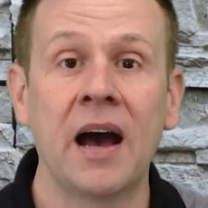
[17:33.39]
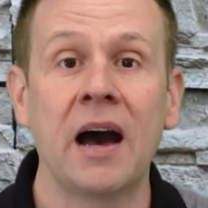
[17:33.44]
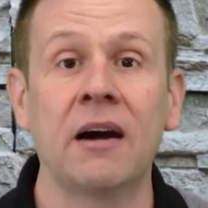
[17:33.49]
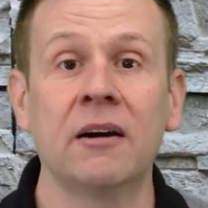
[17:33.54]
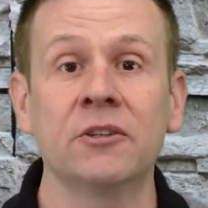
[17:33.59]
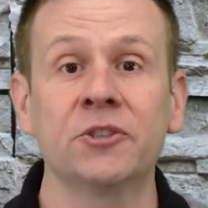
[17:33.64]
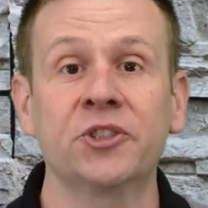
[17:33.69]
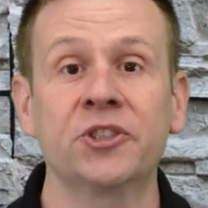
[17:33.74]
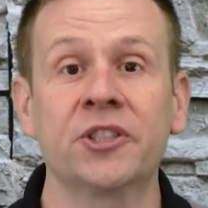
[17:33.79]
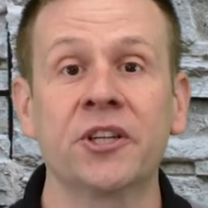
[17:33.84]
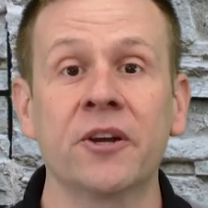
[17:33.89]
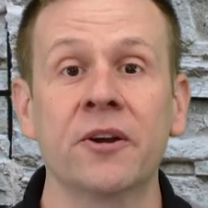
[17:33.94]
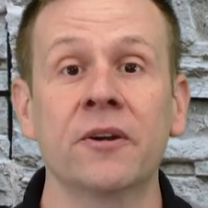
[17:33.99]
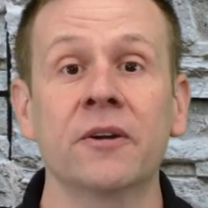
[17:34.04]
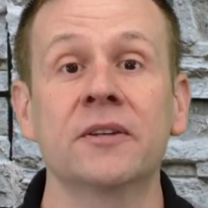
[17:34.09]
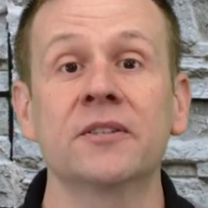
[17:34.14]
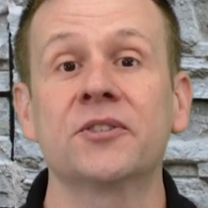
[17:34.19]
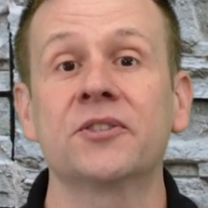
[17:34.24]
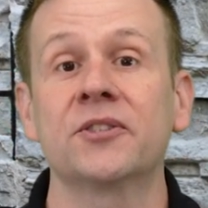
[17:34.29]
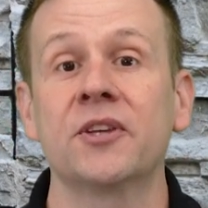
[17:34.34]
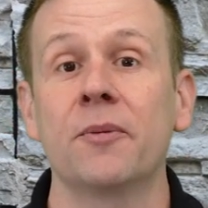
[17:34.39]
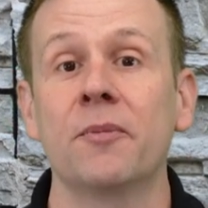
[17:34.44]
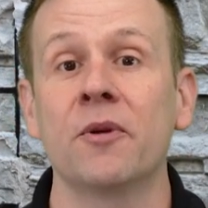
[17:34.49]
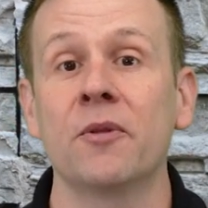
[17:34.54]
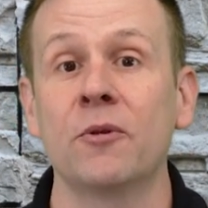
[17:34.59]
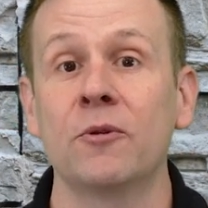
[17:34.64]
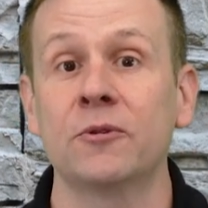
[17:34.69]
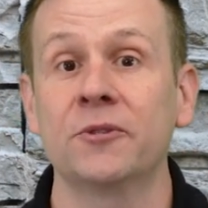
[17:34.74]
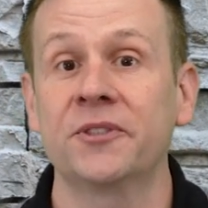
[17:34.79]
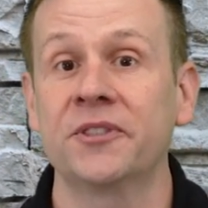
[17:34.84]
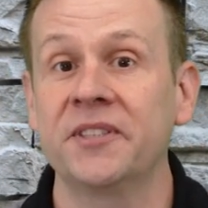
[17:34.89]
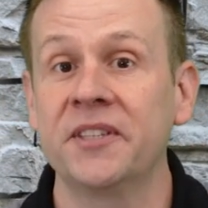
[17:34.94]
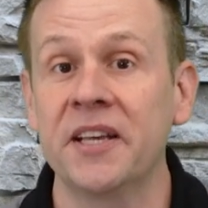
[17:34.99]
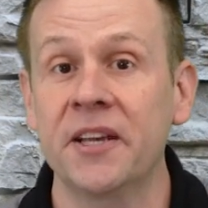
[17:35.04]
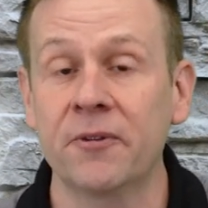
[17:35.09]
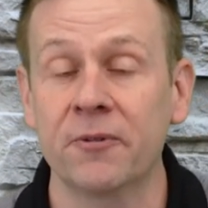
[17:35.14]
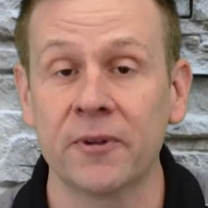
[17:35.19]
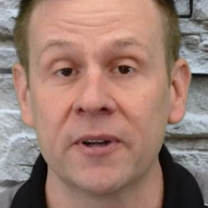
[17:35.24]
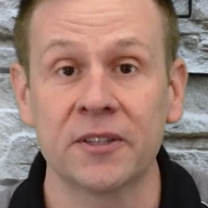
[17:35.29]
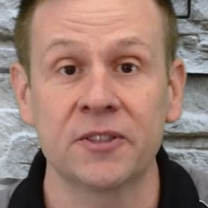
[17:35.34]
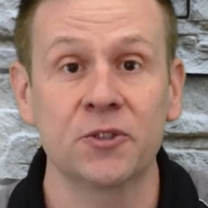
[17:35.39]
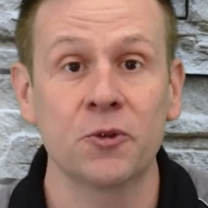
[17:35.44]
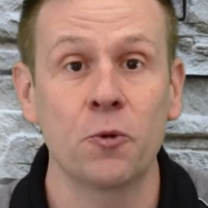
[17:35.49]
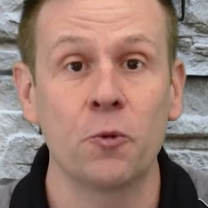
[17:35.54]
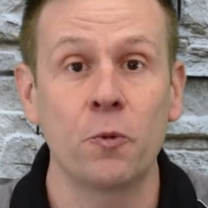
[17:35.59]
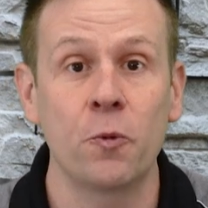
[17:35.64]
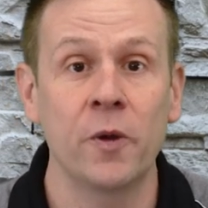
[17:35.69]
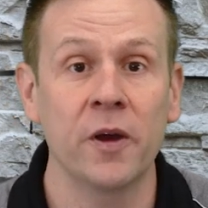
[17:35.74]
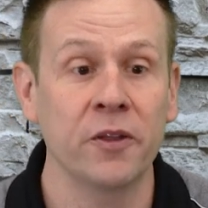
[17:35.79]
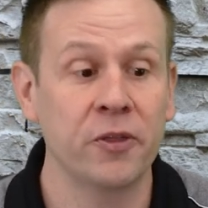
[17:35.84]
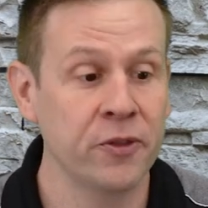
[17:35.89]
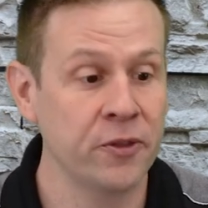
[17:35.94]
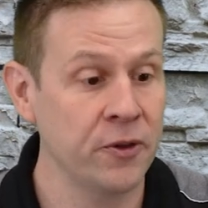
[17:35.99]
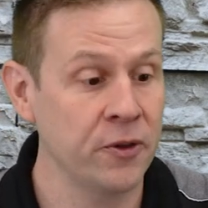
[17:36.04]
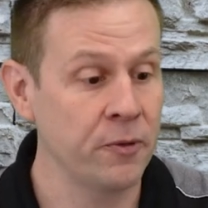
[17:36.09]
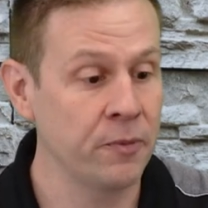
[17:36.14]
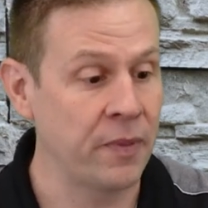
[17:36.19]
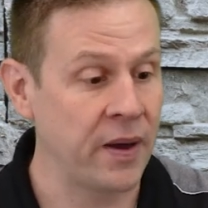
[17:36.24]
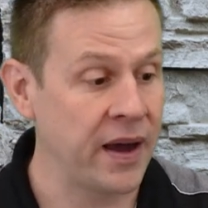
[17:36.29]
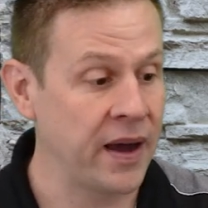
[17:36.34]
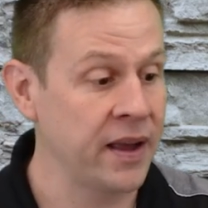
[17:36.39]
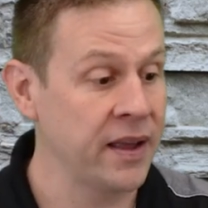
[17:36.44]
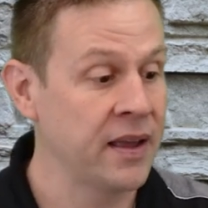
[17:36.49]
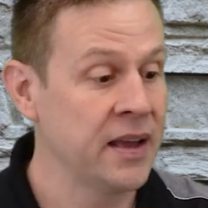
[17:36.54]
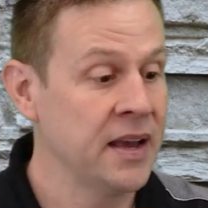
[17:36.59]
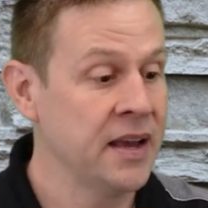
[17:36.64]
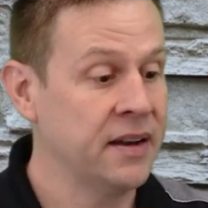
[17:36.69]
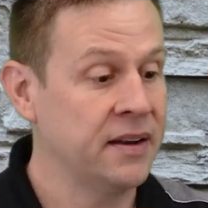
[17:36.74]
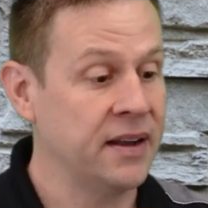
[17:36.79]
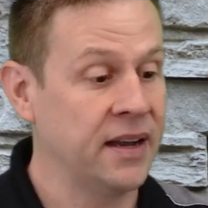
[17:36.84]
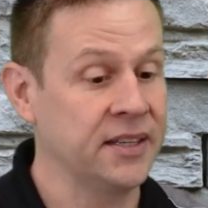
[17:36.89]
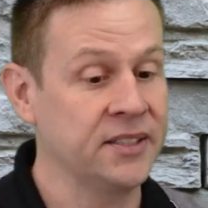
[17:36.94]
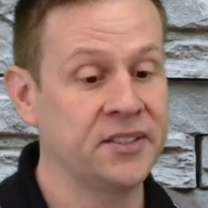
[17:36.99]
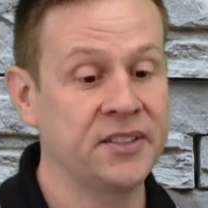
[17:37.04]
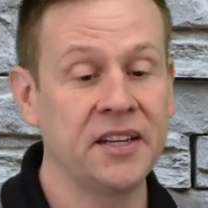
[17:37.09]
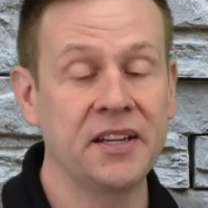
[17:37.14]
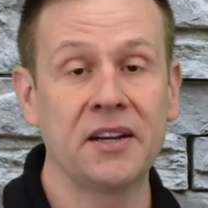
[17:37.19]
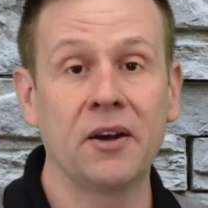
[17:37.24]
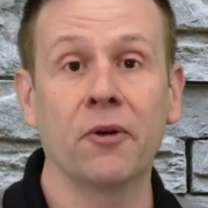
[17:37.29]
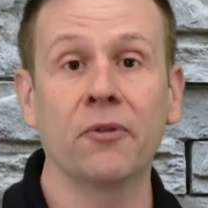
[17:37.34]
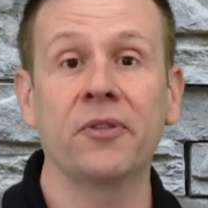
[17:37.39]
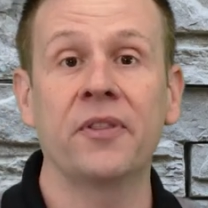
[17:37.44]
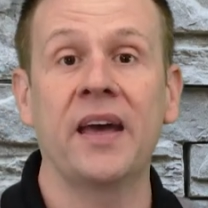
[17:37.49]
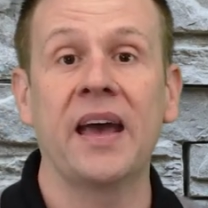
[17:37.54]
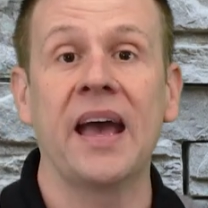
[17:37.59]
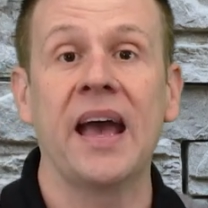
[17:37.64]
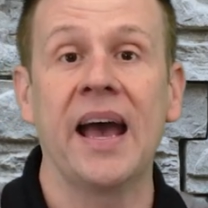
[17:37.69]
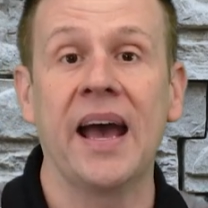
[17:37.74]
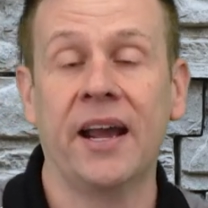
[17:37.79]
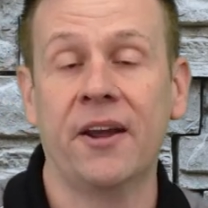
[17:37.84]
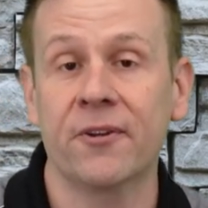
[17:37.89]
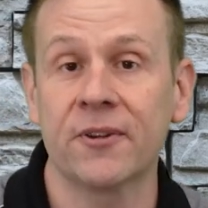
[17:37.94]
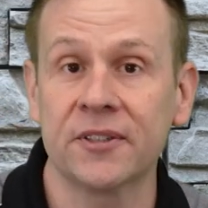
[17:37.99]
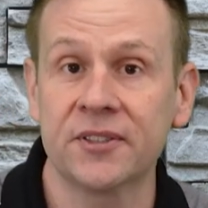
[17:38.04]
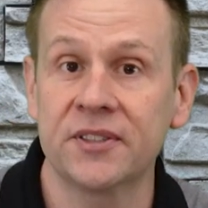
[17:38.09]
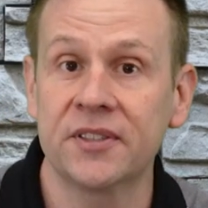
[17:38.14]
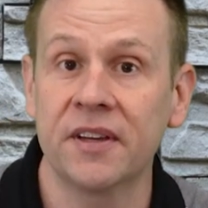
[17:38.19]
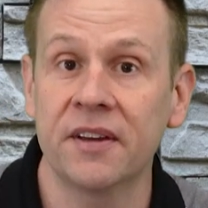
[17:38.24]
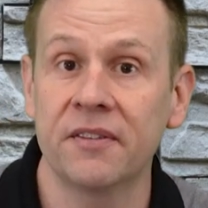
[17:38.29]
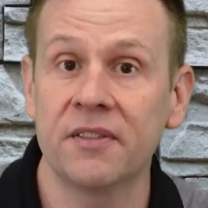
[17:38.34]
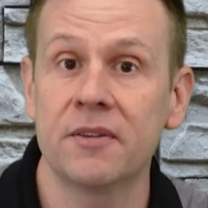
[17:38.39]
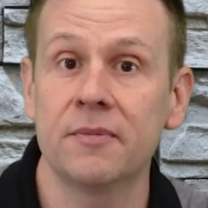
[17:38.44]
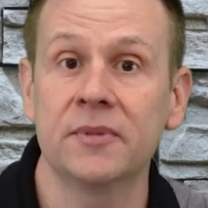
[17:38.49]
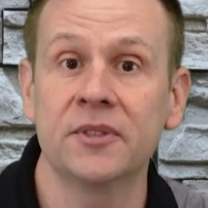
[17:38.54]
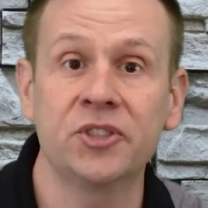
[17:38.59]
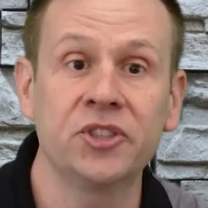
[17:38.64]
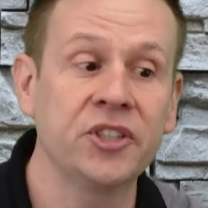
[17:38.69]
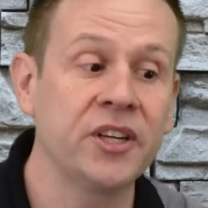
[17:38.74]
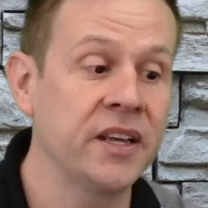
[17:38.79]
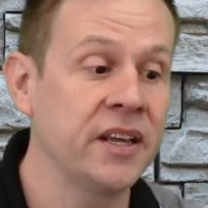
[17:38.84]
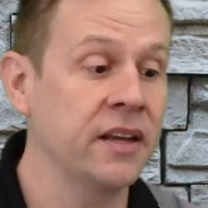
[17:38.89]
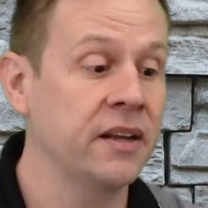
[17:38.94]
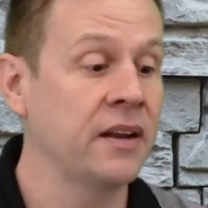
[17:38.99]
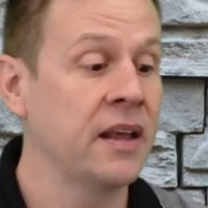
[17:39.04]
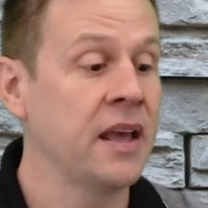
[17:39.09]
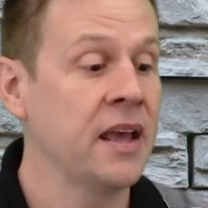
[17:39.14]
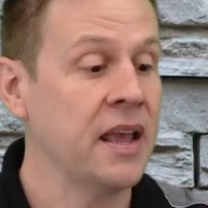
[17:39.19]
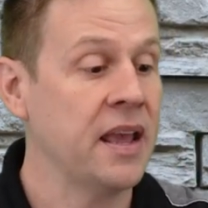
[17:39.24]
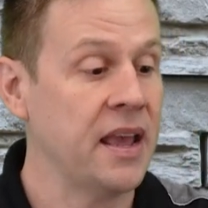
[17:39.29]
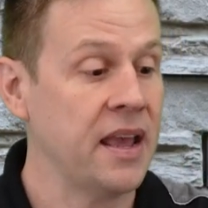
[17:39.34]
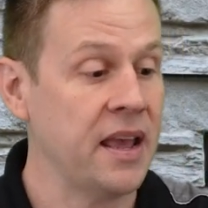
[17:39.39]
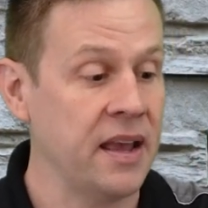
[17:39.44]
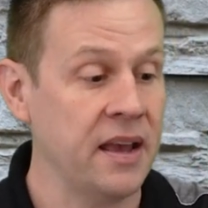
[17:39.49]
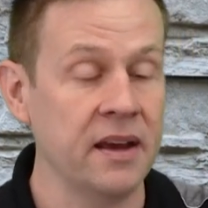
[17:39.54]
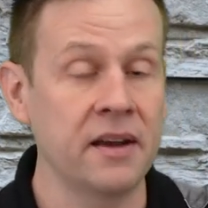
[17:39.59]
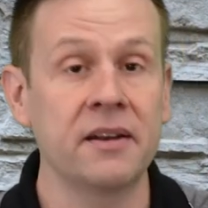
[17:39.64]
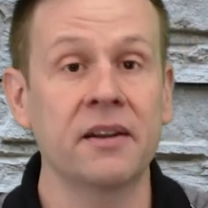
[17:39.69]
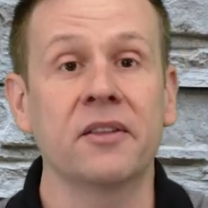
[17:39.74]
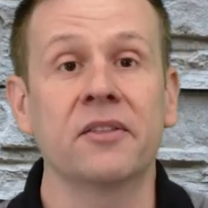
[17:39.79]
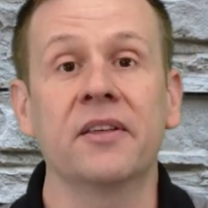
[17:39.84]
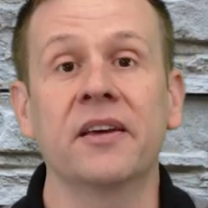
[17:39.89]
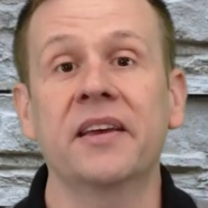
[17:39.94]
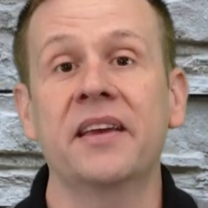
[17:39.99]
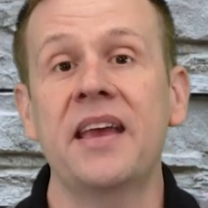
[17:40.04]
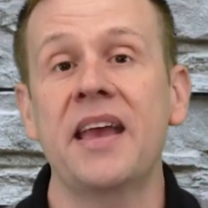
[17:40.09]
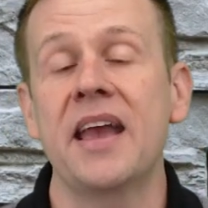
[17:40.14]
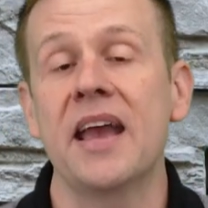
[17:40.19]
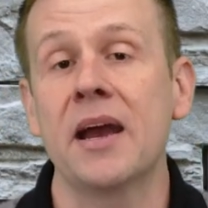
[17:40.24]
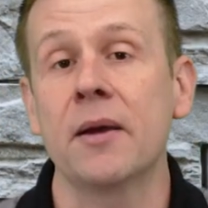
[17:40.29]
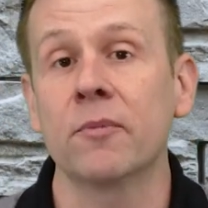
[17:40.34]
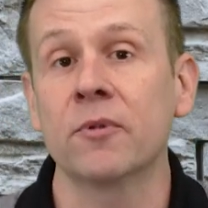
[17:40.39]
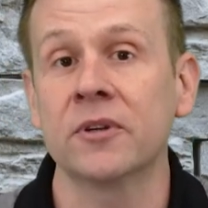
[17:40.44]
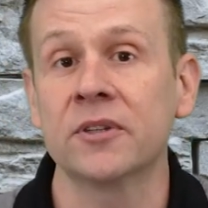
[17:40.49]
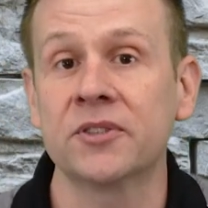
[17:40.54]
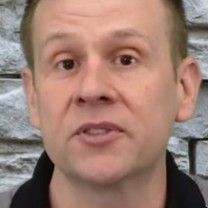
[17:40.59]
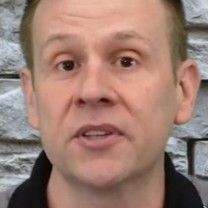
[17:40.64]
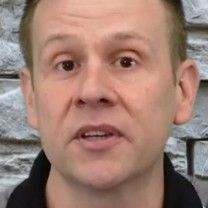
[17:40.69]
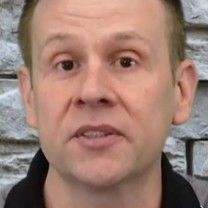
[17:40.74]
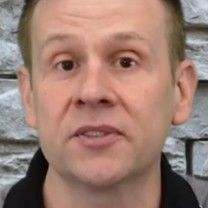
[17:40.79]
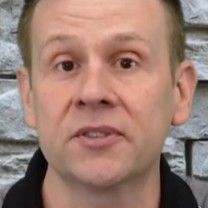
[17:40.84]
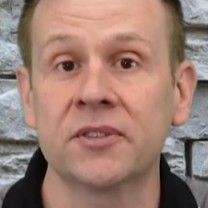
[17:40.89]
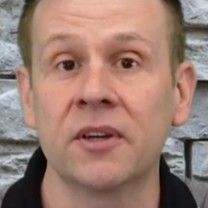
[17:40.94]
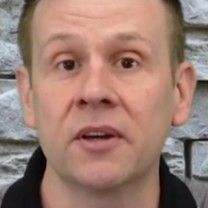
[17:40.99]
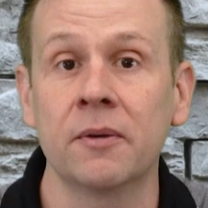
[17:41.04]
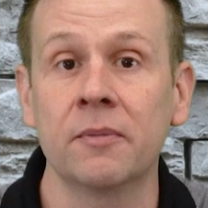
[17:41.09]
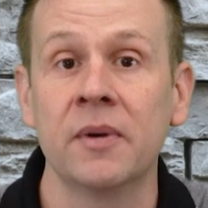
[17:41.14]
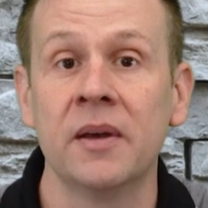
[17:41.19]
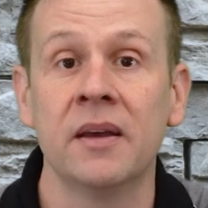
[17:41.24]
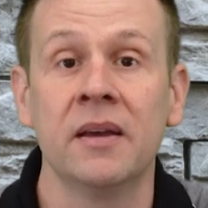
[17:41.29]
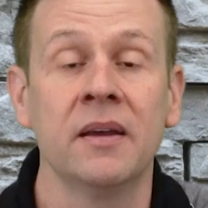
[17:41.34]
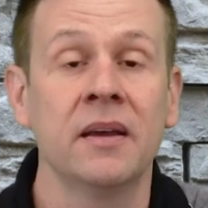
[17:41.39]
I'll share some of those secrets with you by testing out the accuracy of the machine and the camera system,